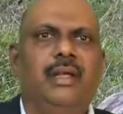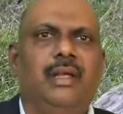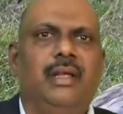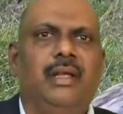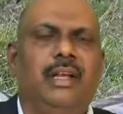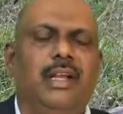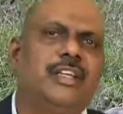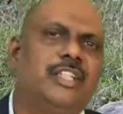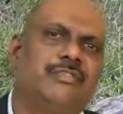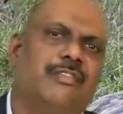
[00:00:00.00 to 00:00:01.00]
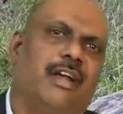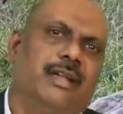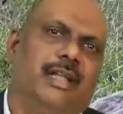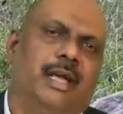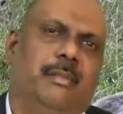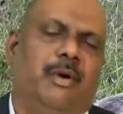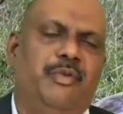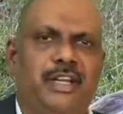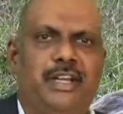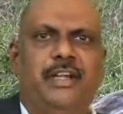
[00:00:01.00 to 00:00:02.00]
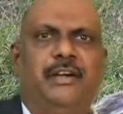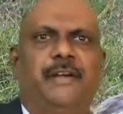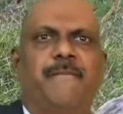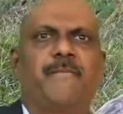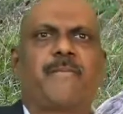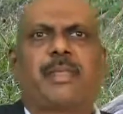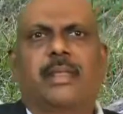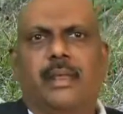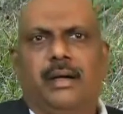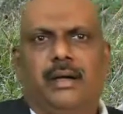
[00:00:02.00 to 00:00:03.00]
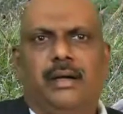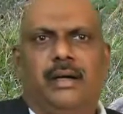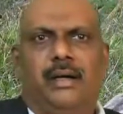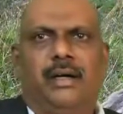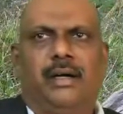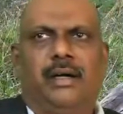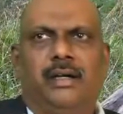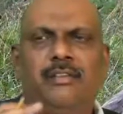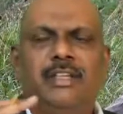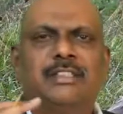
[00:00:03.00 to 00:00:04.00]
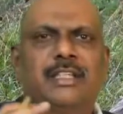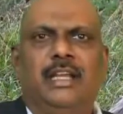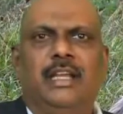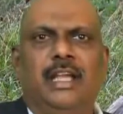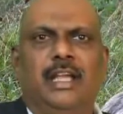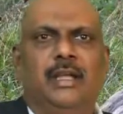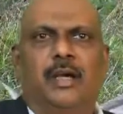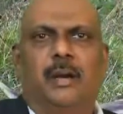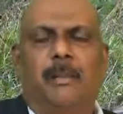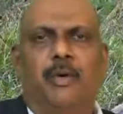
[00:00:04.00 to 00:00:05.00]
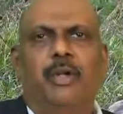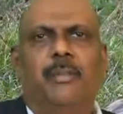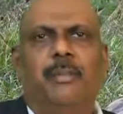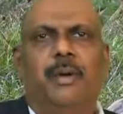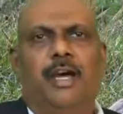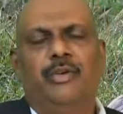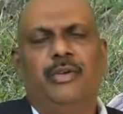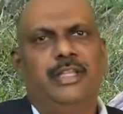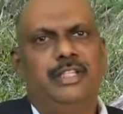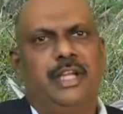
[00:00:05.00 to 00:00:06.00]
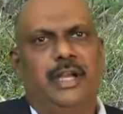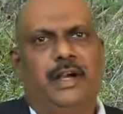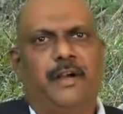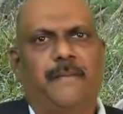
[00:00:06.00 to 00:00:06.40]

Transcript: Lawrence Wan, a mountaineer, he was scaling Mount Makalu in China.